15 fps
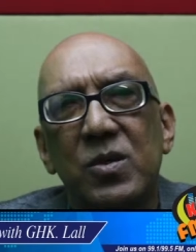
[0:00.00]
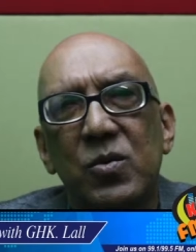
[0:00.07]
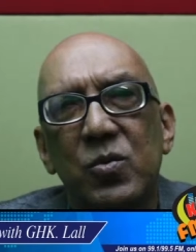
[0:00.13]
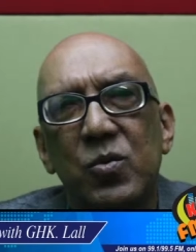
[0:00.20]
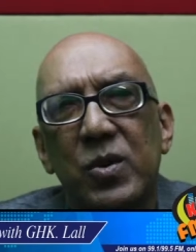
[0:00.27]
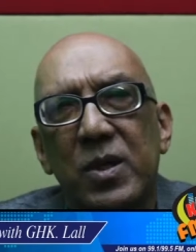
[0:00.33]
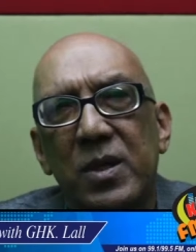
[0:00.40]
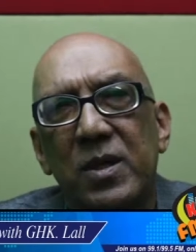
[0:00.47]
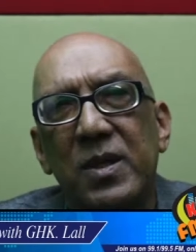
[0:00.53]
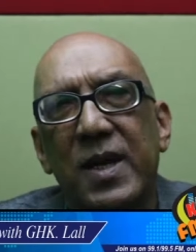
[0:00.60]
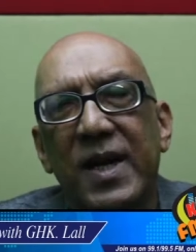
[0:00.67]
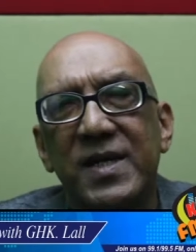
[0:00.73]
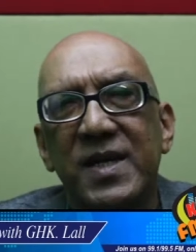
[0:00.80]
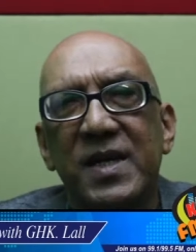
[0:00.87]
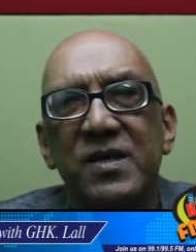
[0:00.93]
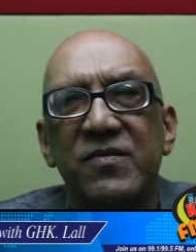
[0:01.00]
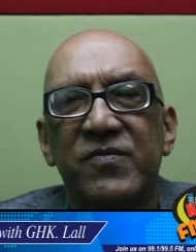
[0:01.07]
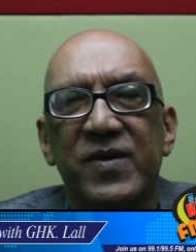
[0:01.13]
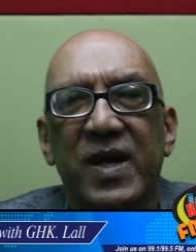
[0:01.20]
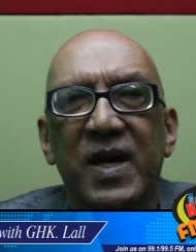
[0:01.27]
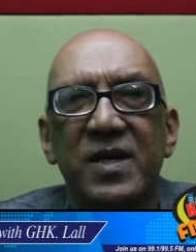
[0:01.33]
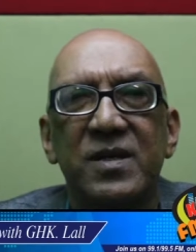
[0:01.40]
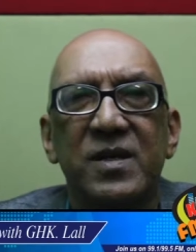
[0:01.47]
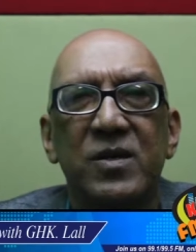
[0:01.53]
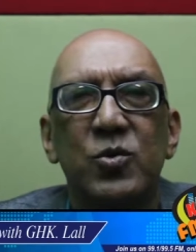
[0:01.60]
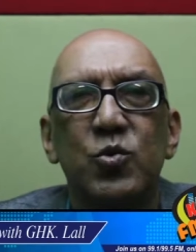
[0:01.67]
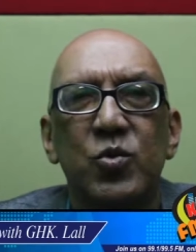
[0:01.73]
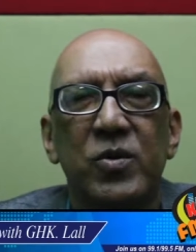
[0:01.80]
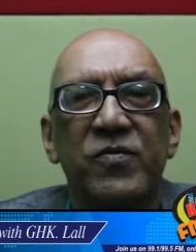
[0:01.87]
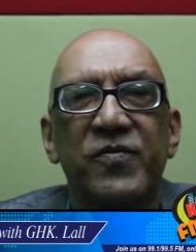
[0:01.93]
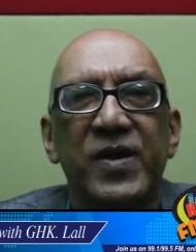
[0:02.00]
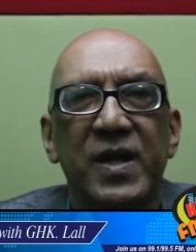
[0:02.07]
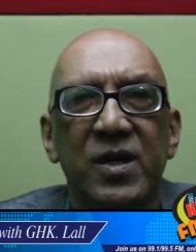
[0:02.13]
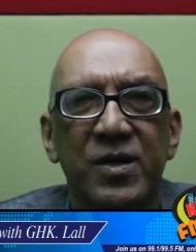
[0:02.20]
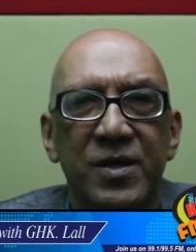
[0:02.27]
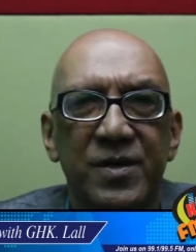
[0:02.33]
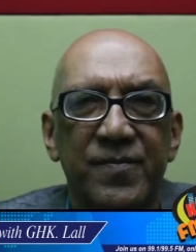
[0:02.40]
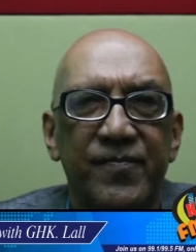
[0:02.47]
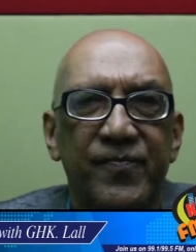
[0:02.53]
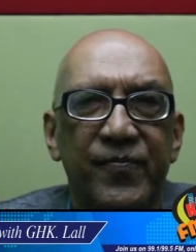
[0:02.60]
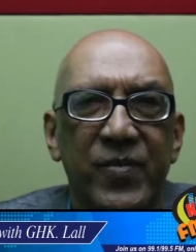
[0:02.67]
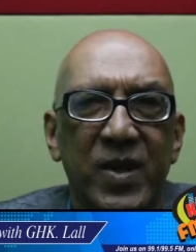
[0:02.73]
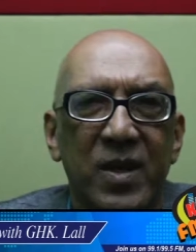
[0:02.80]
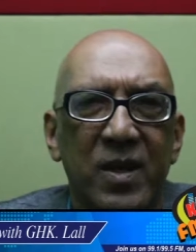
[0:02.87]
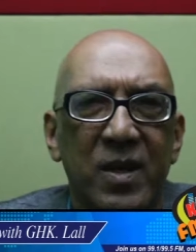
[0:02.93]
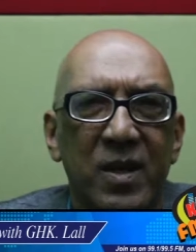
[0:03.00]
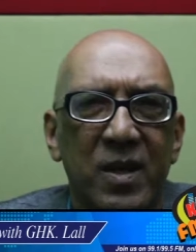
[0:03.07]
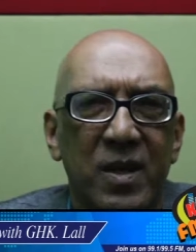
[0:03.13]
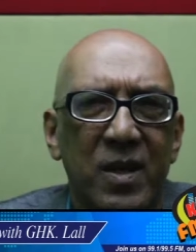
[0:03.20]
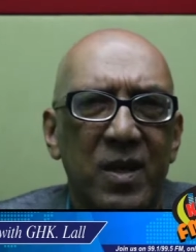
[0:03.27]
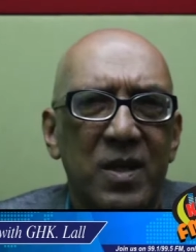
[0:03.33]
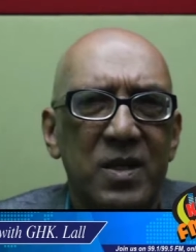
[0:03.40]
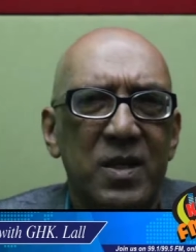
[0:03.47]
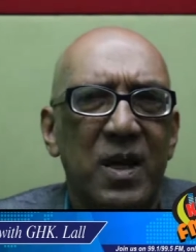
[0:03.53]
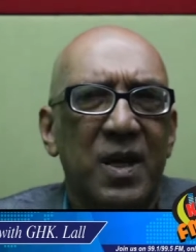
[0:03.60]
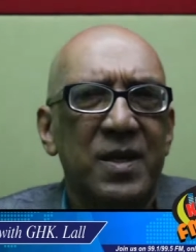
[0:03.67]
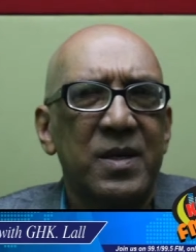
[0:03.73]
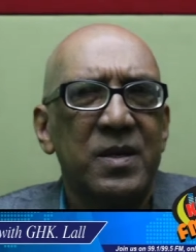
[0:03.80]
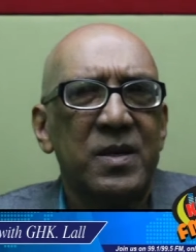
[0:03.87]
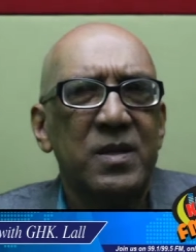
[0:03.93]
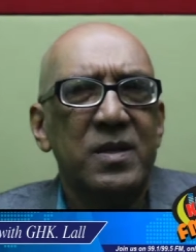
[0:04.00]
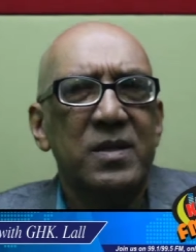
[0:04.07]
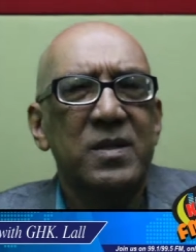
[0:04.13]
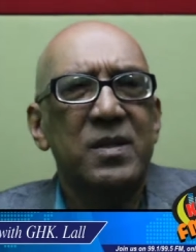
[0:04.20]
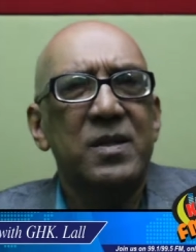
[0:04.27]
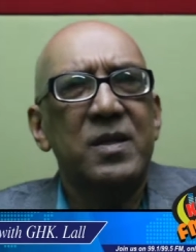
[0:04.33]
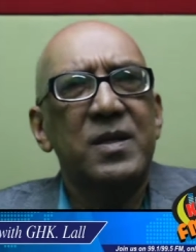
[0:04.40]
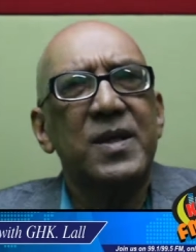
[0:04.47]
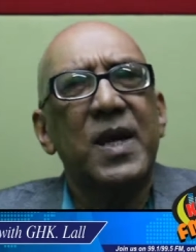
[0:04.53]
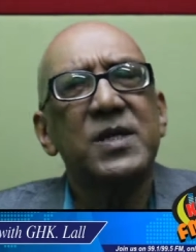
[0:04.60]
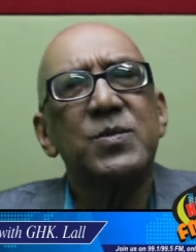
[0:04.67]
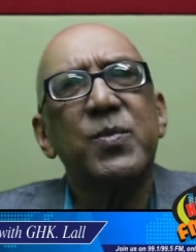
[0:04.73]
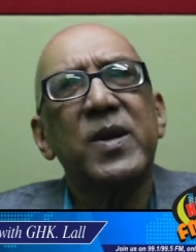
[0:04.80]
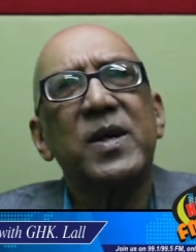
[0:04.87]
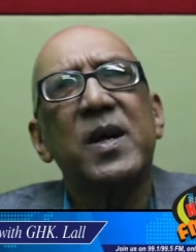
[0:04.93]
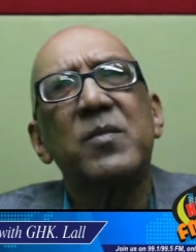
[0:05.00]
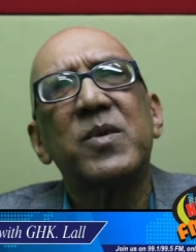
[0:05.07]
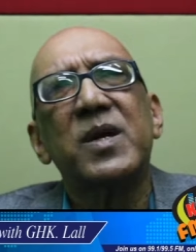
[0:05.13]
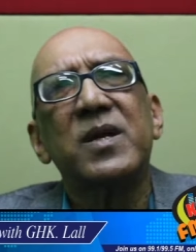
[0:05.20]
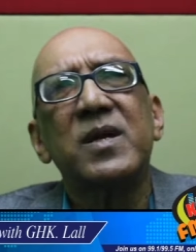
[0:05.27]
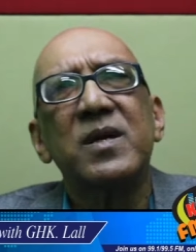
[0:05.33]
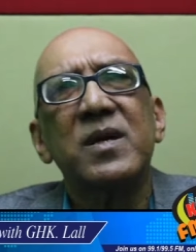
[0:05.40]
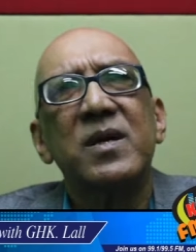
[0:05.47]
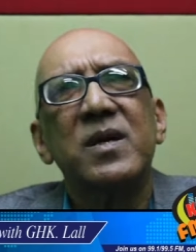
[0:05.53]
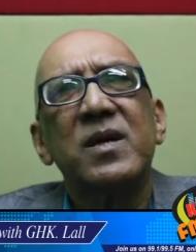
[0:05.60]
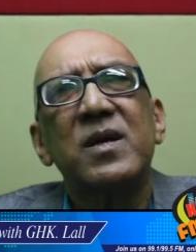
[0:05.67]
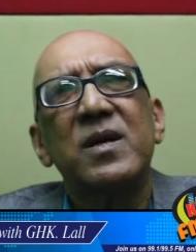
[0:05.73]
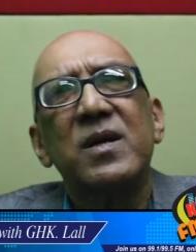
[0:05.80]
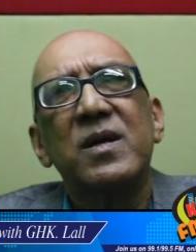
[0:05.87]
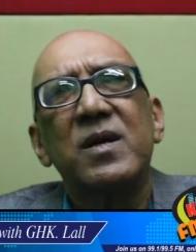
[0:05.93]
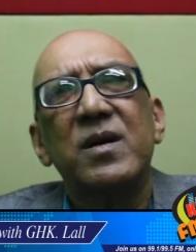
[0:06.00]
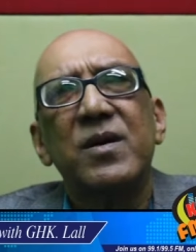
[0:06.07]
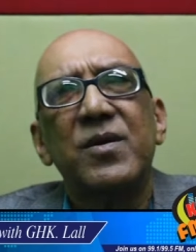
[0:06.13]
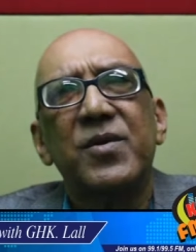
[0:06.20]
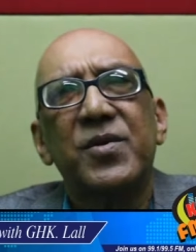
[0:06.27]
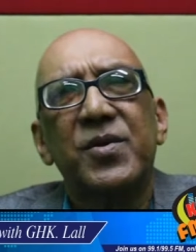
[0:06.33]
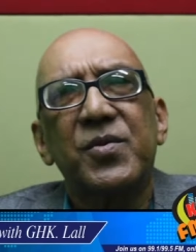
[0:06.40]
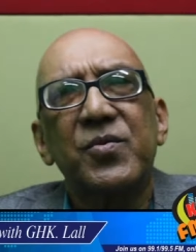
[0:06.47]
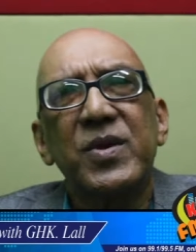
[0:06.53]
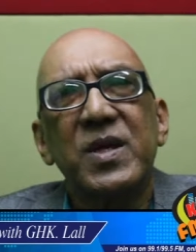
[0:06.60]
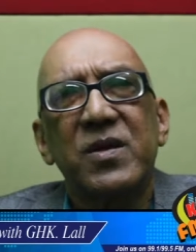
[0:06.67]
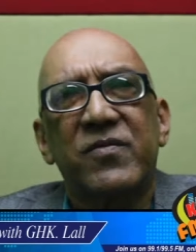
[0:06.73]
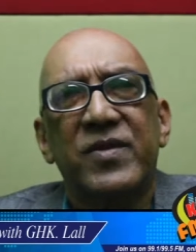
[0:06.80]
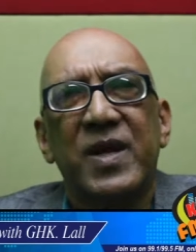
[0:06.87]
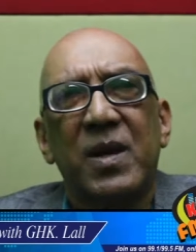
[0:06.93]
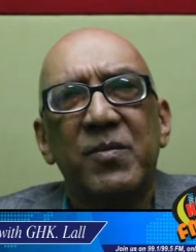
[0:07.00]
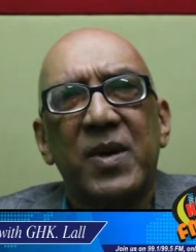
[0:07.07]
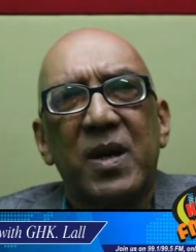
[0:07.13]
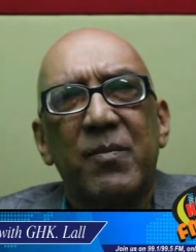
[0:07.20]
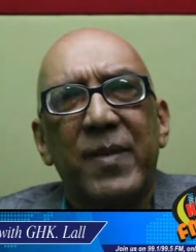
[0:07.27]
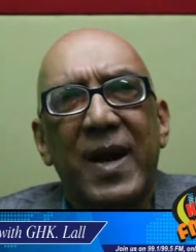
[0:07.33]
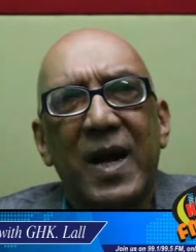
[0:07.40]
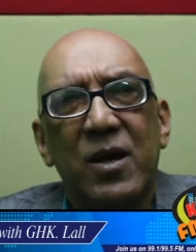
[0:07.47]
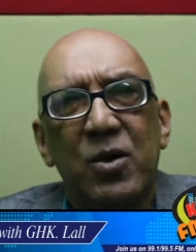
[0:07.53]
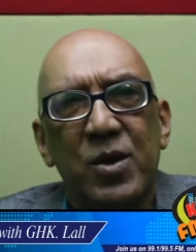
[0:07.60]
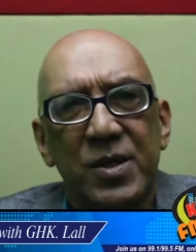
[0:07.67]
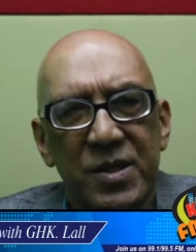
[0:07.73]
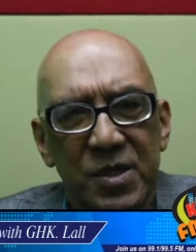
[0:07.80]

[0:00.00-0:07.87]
were identified, who were fingered. And inexplicably, three of them are back on